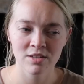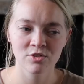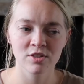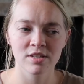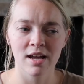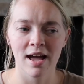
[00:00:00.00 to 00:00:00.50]
It's
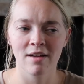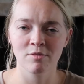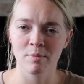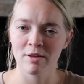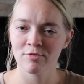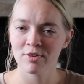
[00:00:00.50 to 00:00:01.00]
just not
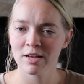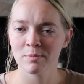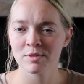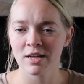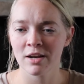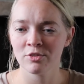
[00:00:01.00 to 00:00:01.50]
having my
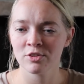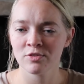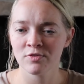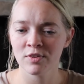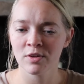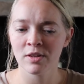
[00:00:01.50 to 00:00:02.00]
freedoms and I
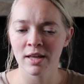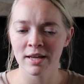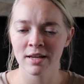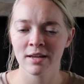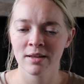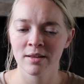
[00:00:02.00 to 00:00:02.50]
just feel
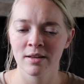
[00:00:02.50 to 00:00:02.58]
like